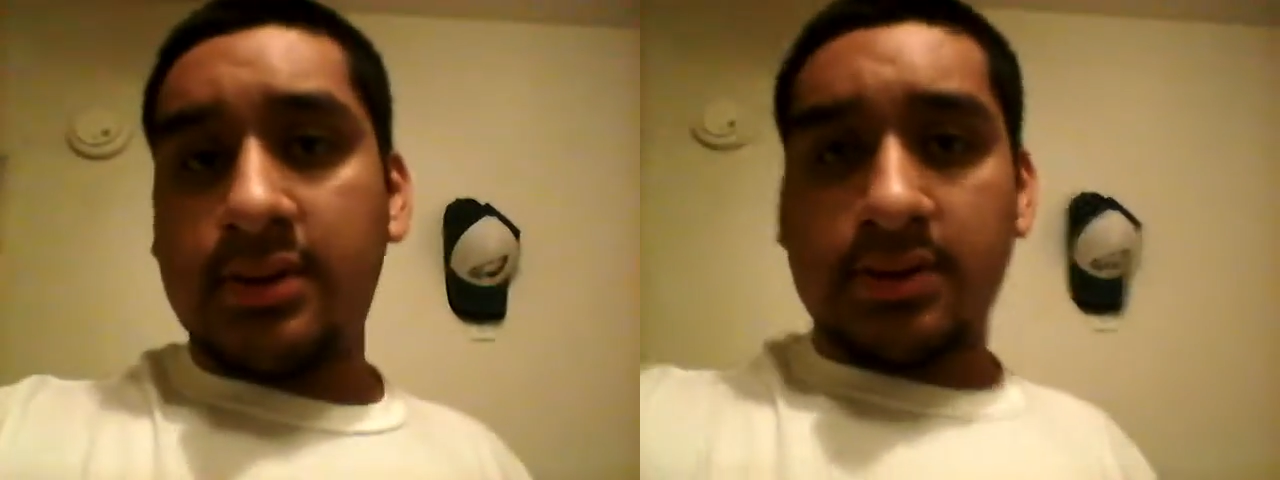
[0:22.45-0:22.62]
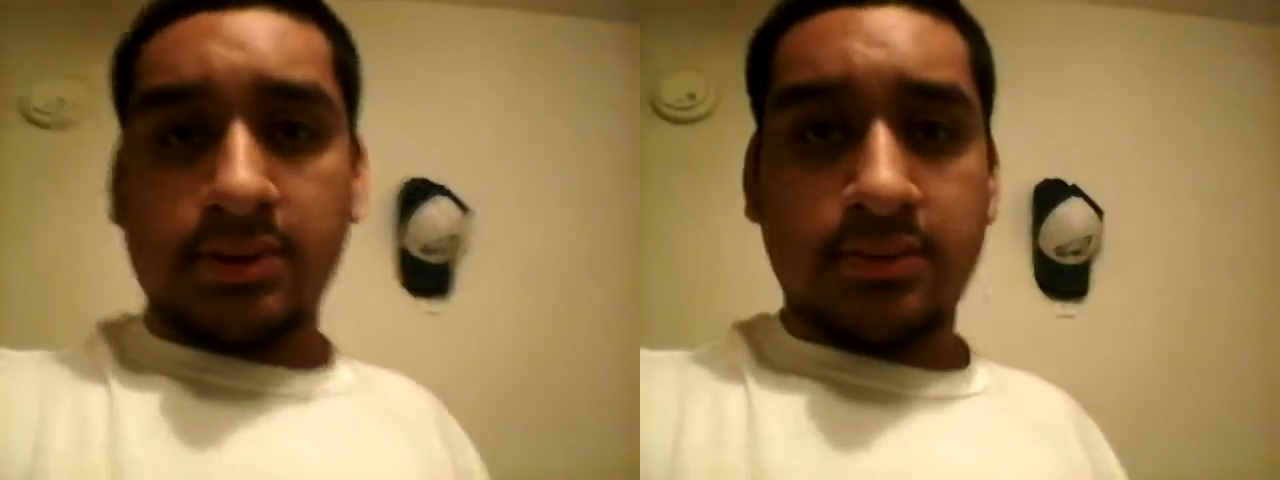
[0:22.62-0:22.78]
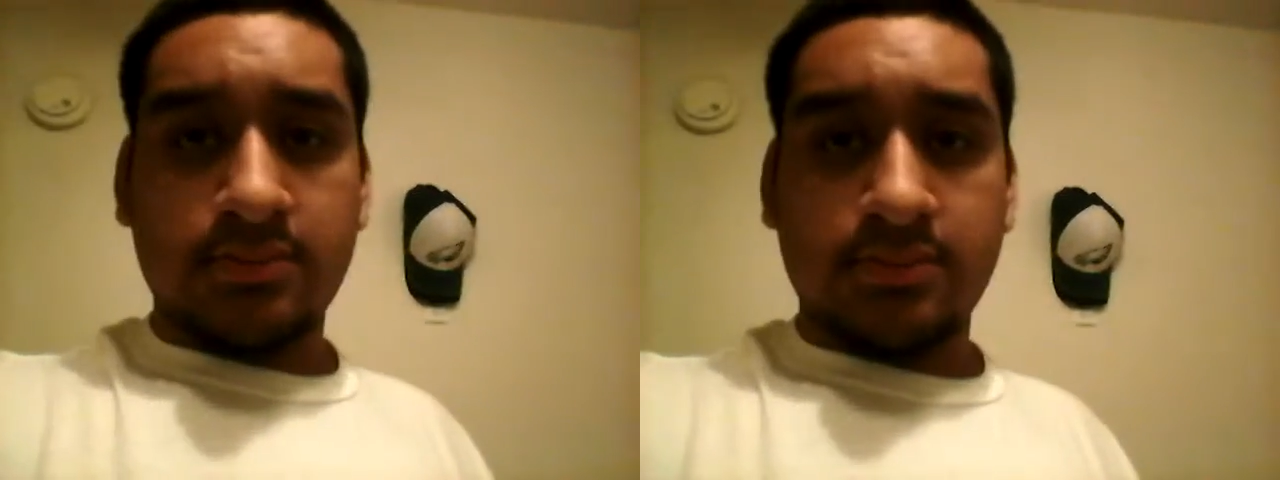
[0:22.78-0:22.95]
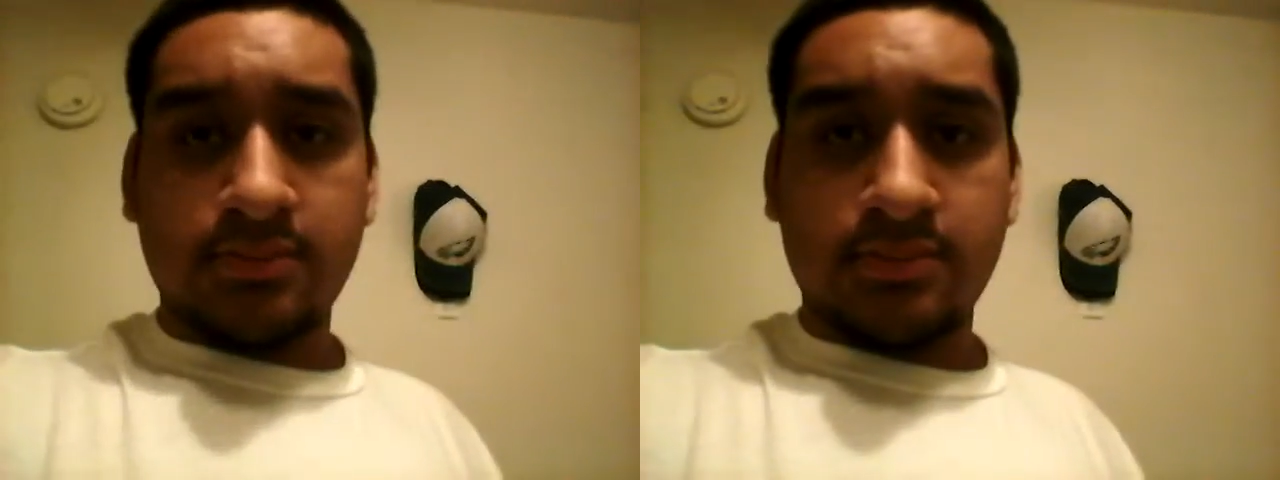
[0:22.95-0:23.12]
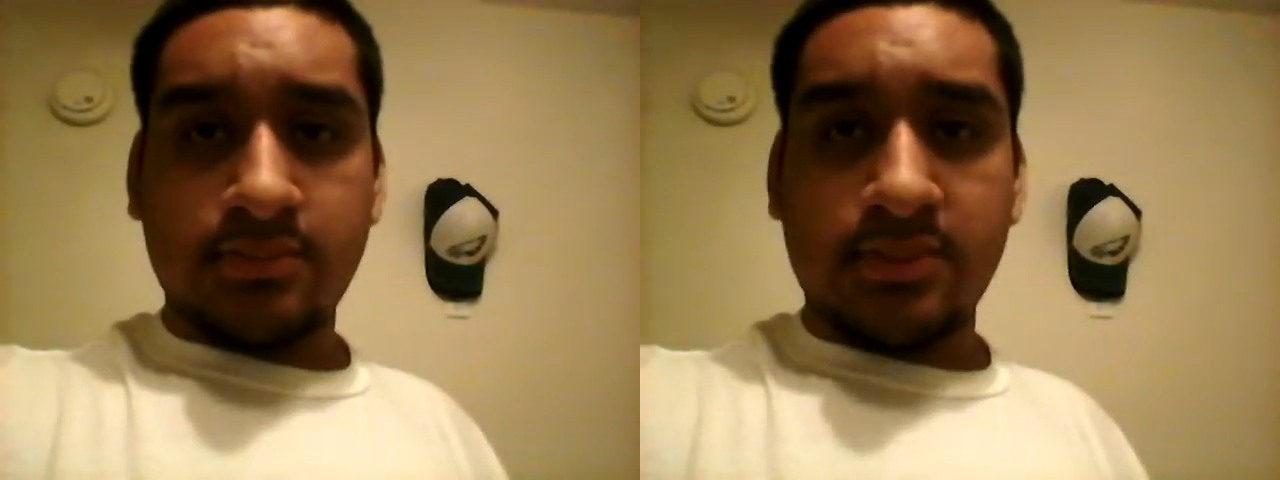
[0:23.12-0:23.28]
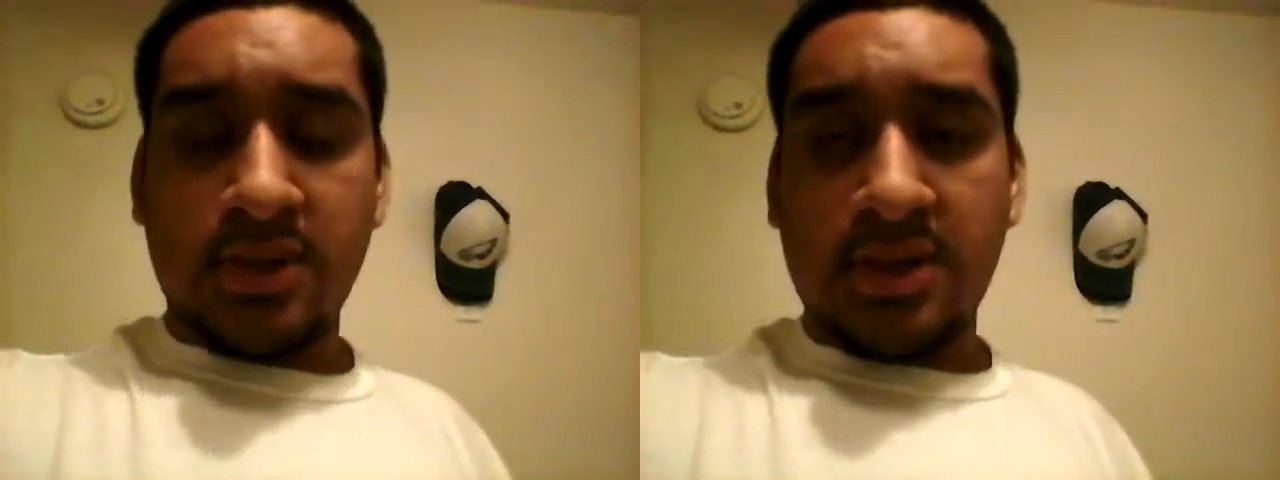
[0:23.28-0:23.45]

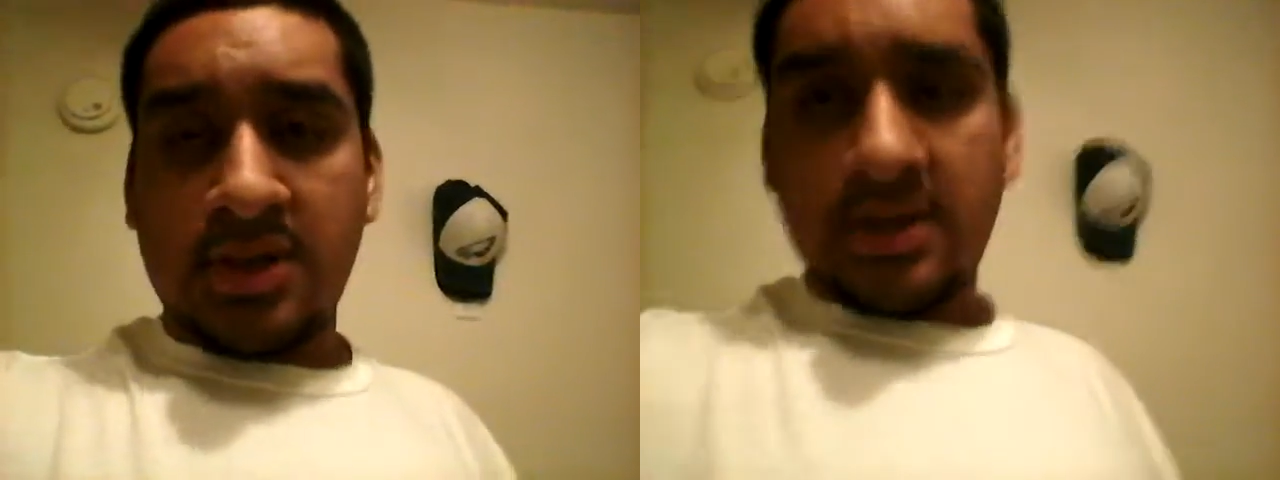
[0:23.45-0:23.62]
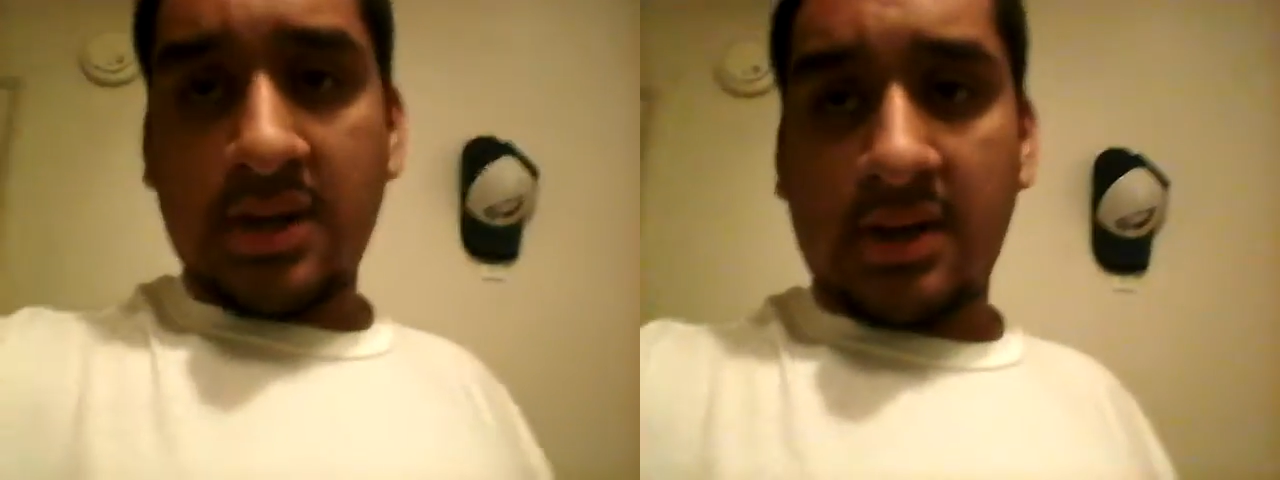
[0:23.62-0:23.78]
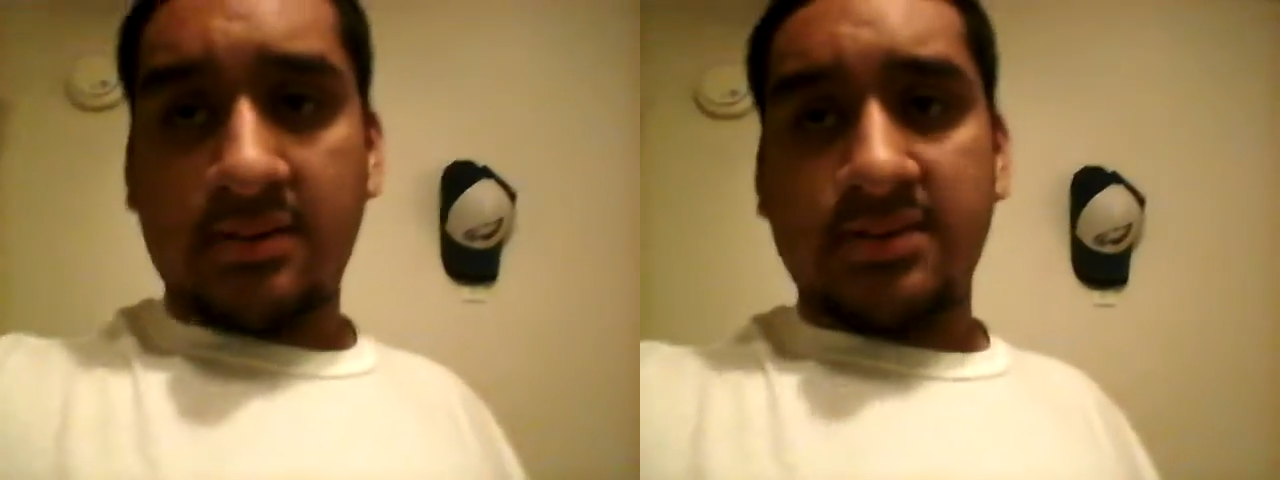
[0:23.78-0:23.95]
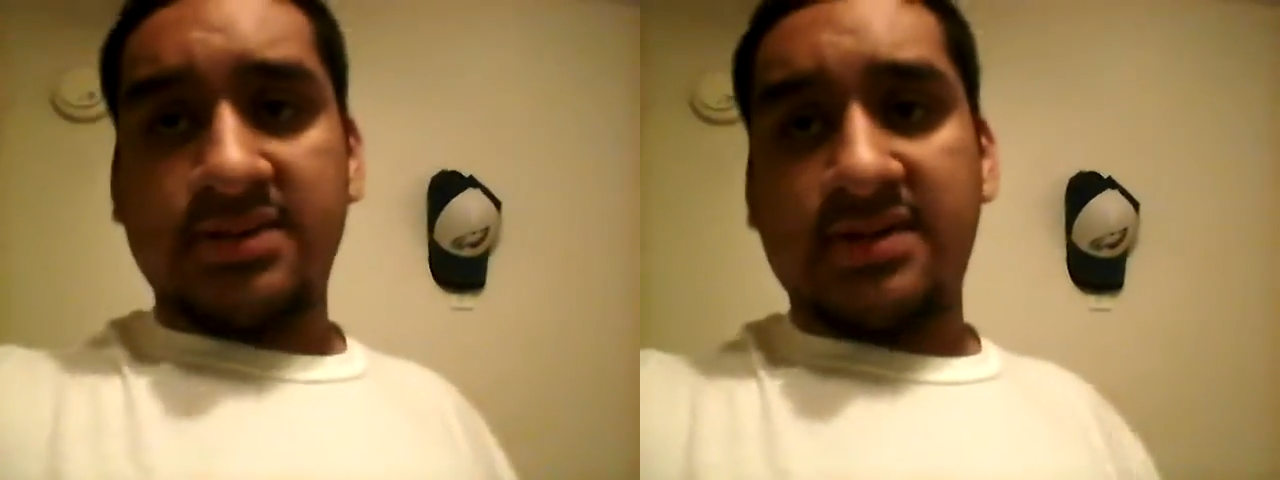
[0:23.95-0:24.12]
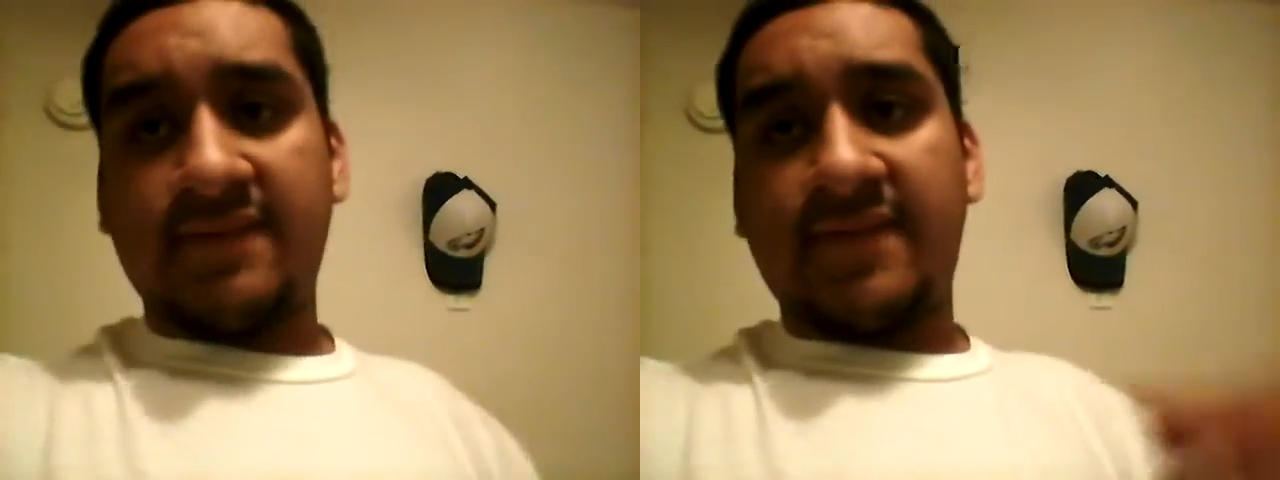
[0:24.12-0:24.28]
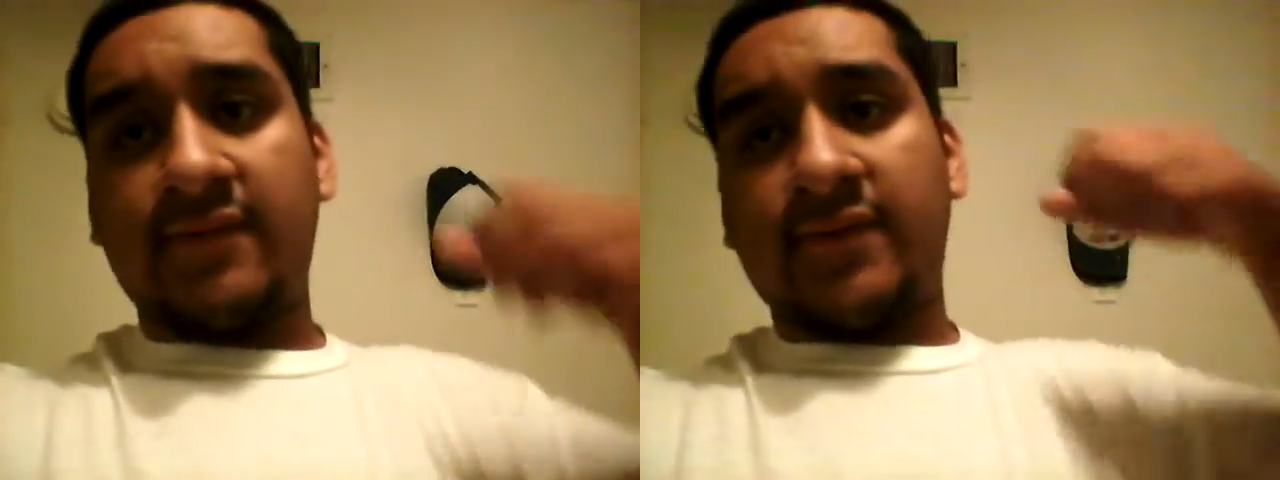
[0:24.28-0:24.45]
Um, I was
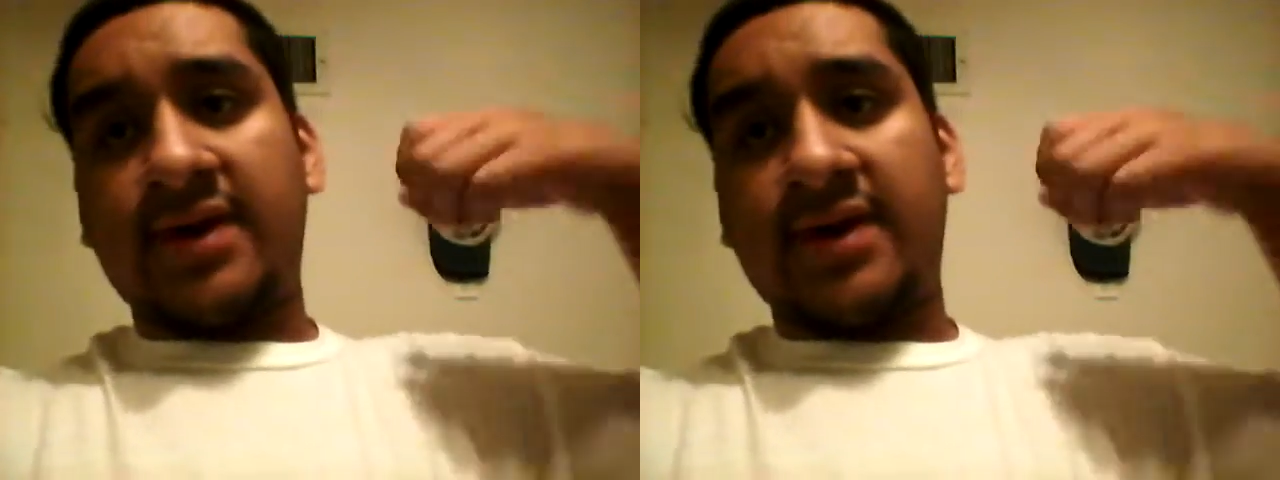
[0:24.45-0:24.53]
lifting